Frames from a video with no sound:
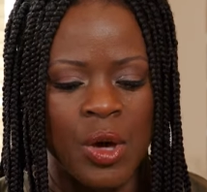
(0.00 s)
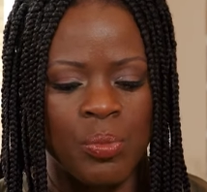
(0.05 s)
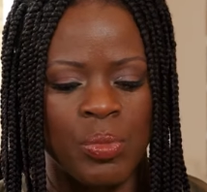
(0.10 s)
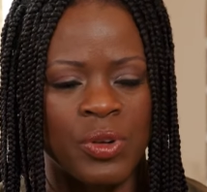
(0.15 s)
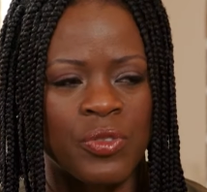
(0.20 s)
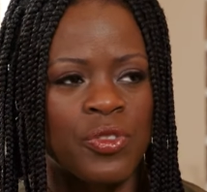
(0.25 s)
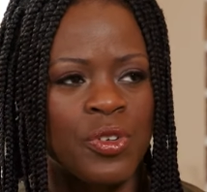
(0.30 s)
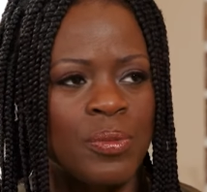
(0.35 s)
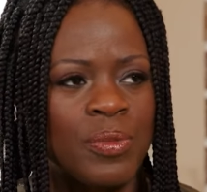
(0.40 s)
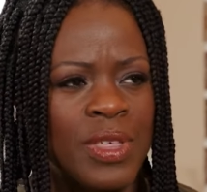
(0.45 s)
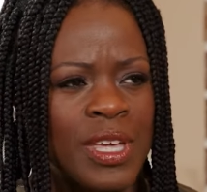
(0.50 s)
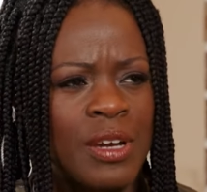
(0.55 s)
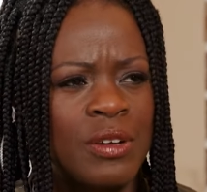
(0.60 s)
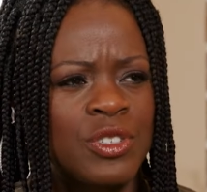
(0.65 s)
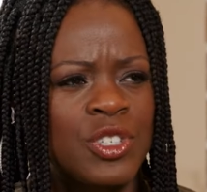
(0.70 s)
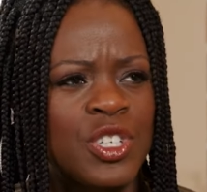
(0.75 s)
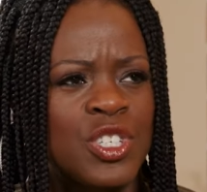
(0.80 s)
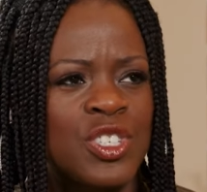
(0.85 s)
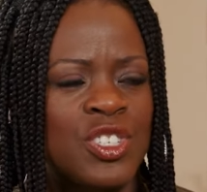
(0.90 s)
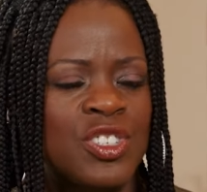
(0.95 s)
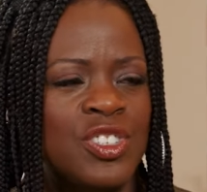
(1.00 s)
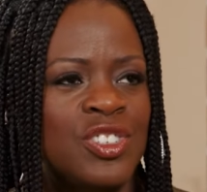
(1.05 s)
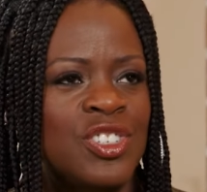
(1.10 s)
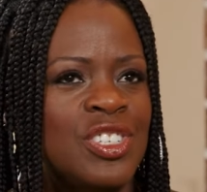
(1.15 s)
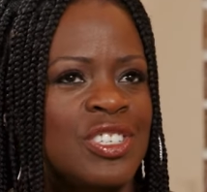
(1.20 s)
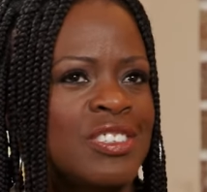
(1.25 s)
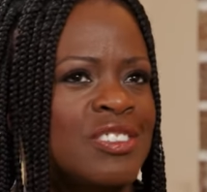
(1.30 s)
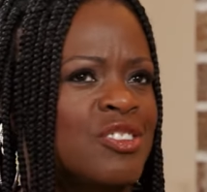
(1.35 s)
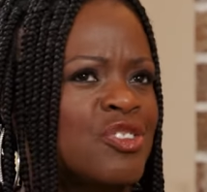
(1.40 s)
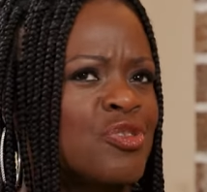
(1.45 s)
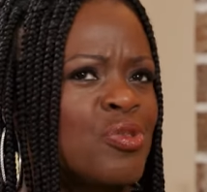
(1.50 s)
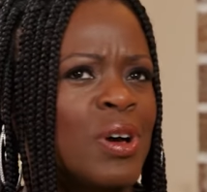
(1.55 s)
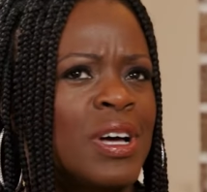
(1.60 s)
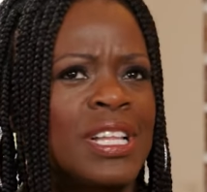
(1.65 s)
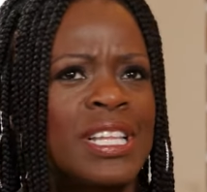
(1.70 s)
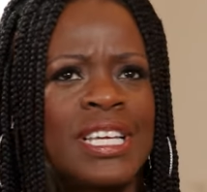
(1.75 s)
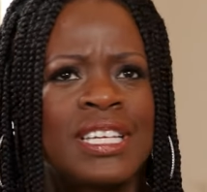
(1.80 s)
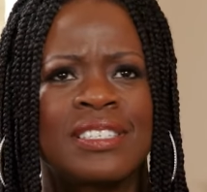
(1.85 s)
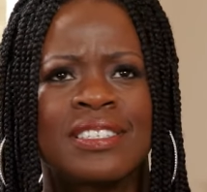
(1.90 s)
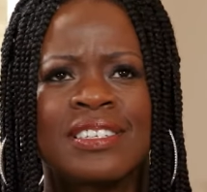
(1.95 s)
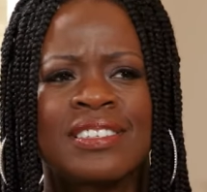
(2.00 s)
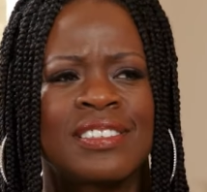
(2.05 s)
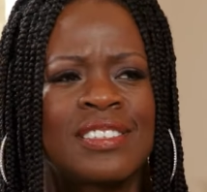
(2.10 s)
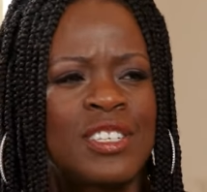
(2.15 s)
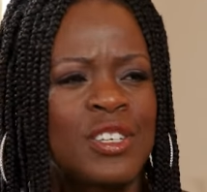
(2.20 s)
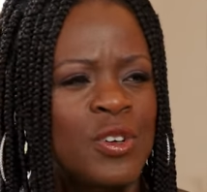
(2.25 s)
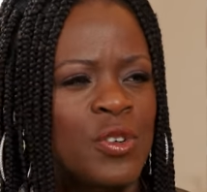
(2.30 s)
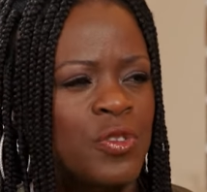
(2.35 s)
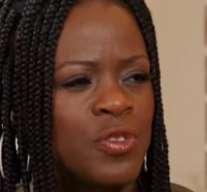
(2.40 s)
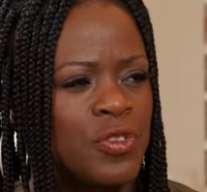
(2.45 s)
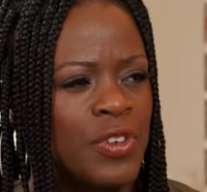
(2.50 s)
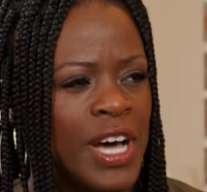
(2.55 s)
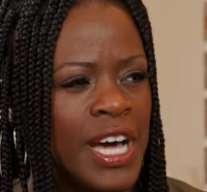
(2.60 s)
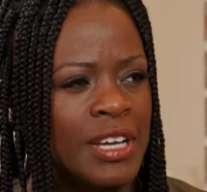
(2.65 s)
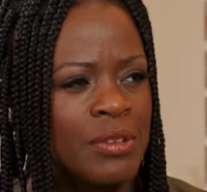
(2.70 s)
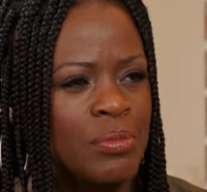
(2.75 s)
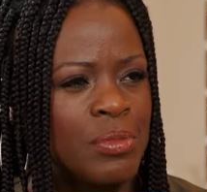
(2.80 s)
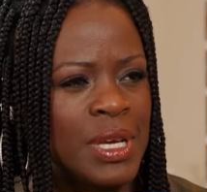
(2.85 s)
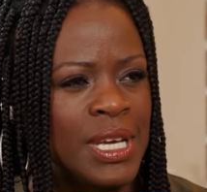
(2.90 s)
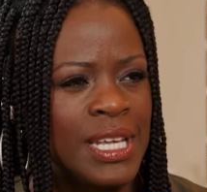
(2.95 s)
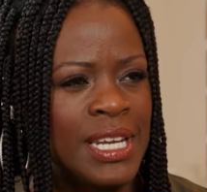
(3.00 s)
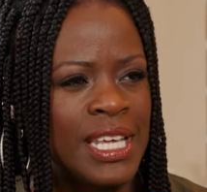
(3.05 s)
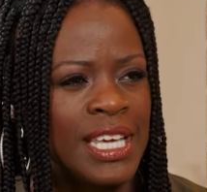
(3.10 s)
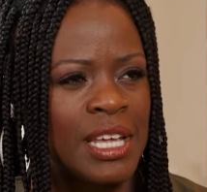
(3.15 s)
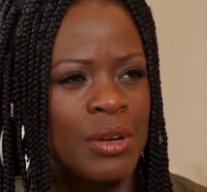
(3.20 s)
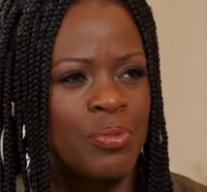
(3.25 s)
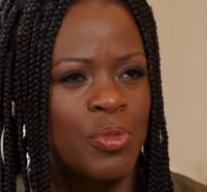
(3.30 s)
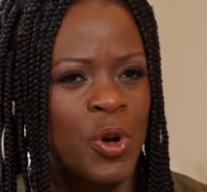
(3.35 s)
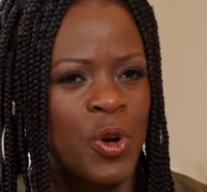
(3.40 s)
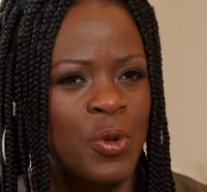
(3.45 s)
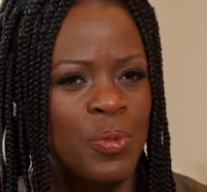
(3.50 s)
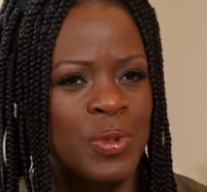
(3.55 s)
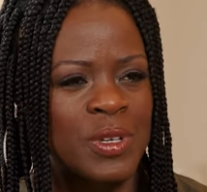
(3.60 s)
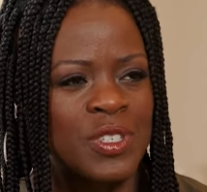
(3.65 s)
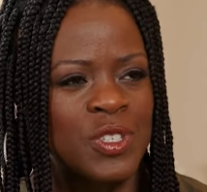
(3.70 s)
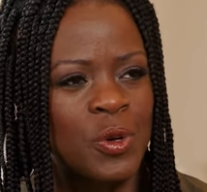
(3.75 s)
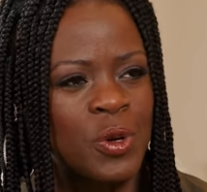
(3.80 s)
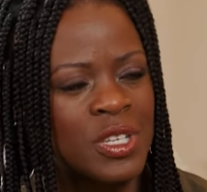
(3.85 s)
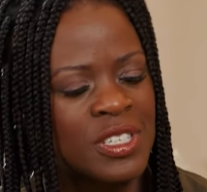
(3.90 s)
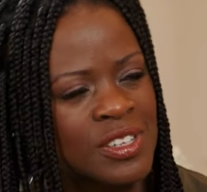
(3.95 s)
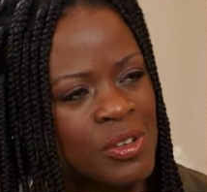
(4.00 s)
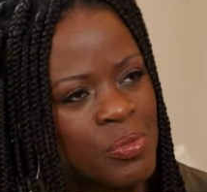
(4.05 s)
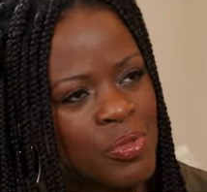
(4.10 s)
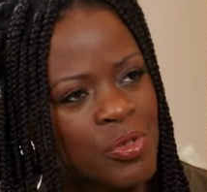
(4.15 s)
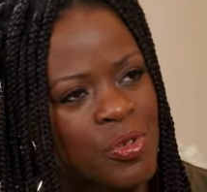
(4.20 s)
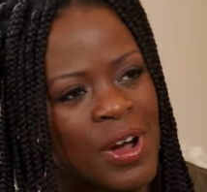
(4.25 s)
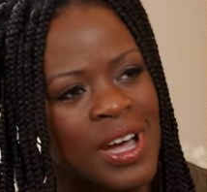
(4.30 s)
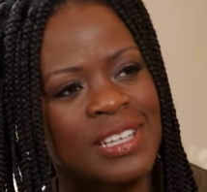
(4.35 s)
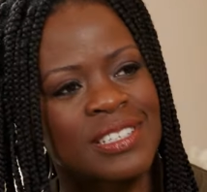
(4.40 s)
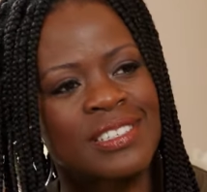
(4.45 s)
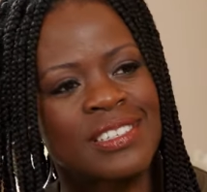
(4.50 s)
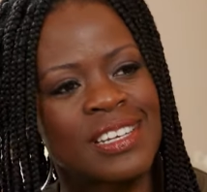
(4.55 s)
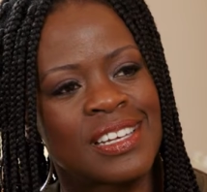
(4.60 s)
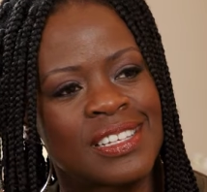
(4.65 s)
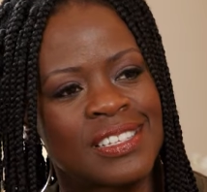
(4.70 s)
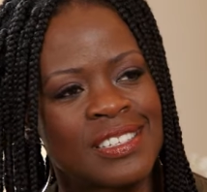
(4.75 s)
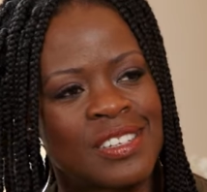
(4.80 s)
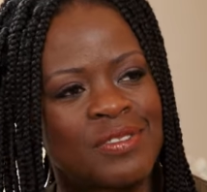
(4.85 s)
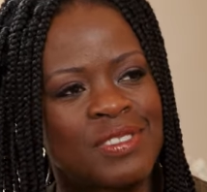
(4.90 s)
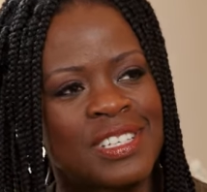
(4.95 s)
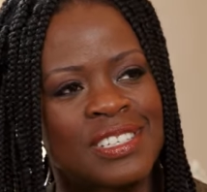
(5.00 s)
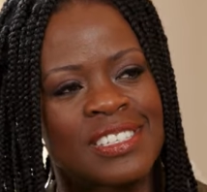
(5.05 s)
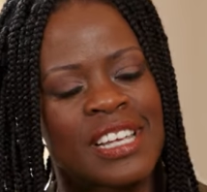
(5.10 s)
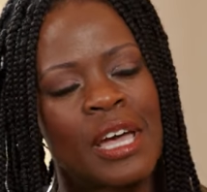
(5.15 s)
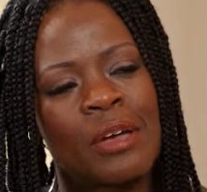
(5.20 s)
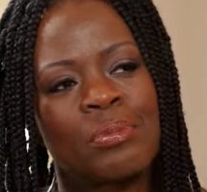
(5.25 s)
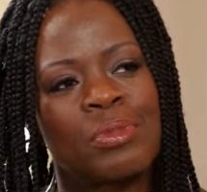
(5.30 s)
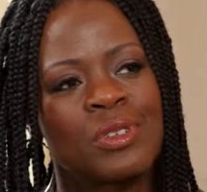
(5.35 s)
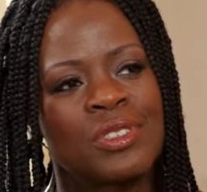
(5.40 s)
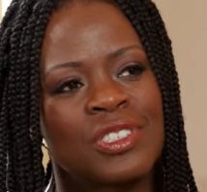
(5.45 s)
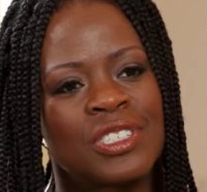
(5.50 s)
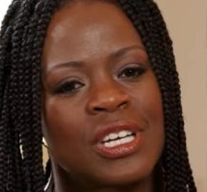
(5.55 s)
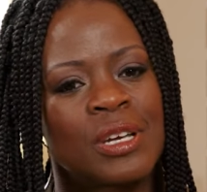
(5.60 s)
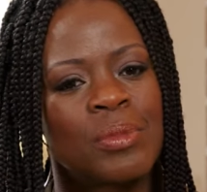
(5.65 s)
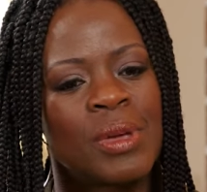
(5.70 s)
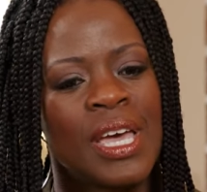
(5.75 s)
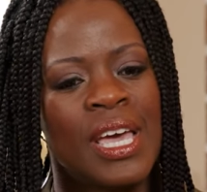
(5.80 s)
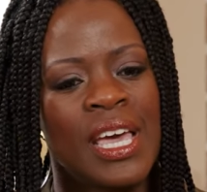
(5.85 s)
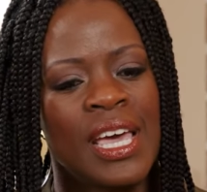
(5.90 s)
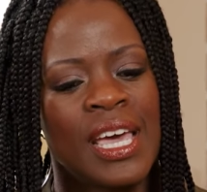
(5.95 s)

But from there, just just struggling to still find meaning and purpose. So it's a process of discipleship.